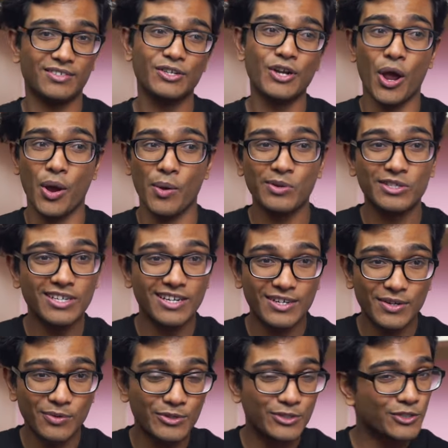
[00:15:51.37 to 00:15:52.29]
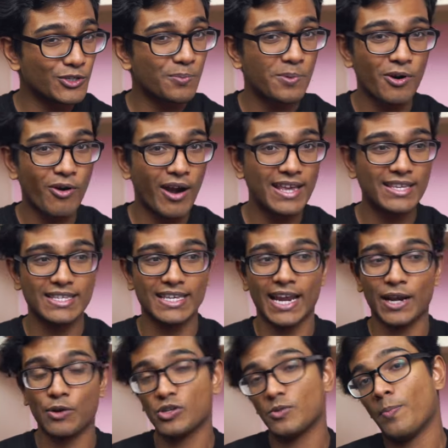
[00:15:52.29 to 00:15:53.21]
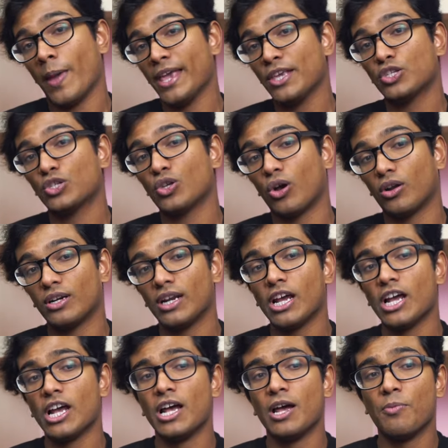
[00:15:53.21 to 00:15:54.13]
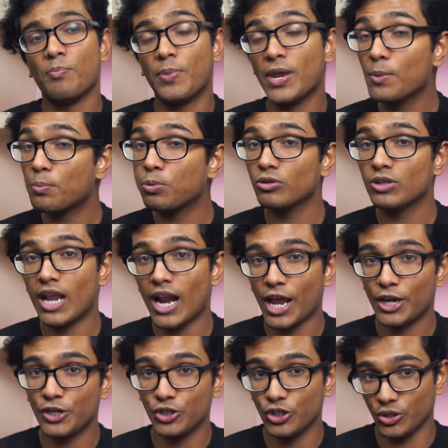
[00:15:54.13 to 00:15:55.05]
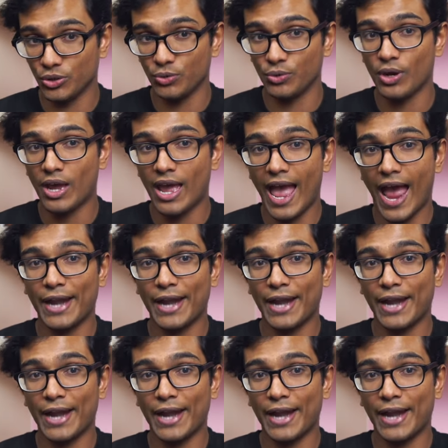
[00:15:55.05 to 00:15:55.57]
you know, it was super crazy, and it was based on people that I knew,